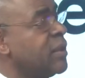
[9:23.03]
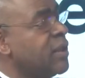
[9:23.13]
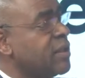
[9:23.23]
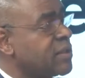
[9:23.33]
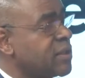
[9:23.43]

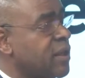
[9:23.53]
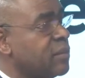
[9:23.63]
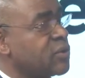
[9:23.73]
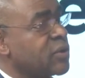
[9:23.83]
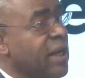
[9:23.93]
it's
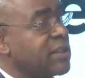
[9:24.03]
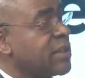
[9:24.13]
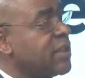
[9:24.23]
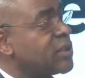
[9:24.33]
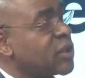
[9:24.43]

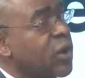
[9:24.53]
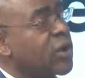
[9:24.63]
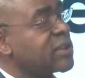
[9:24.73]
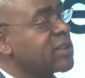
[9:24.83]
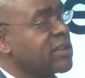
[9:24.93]

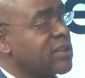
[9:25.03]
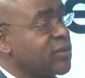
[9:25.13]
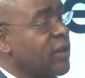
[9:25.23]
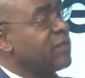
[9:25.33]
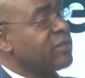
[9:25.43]
lost its
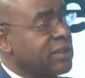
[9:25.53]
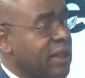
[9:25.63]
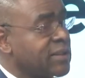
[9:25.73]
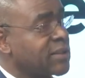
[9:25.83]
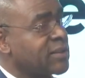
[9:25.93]

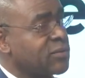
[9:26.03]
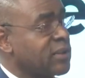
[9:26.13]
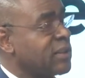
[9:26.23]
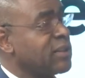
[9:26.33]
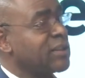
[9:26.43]
gravitas
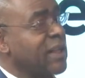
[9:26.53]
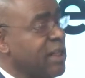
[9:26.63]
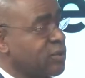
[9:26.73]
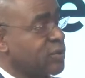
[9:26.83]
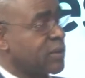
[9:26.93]
with
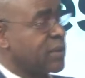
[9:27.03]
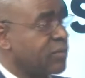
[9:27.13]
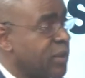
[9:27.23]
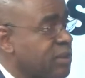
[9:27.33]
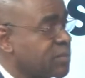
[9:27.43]
international
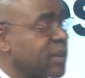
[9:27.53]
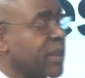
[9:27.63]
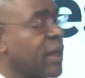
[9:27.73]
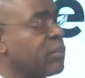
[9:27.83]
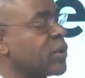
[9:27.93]
investment
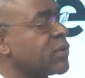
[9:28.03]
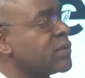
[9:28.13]
capital.